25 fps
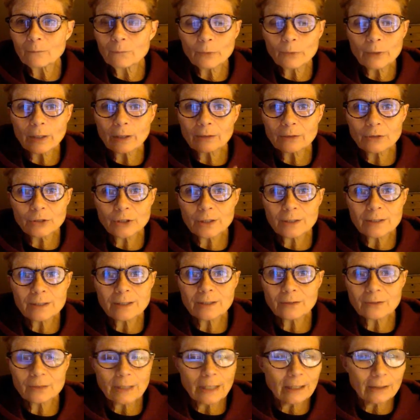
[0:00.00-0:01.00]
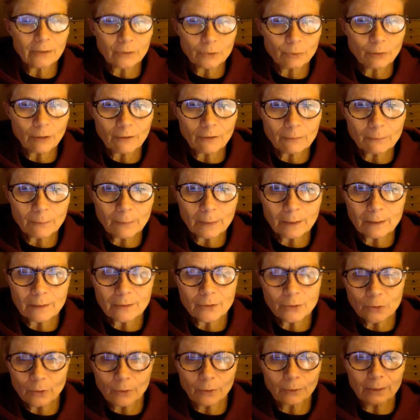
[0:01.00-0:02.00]
We are just at 12
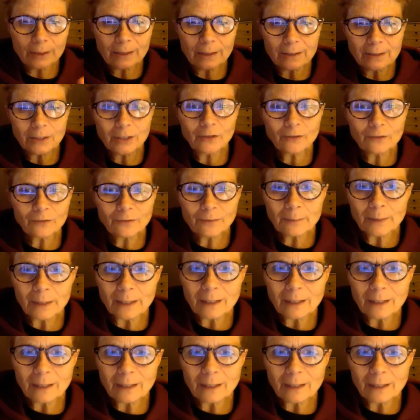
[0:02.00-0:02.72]
minutes. So you don't need to hear from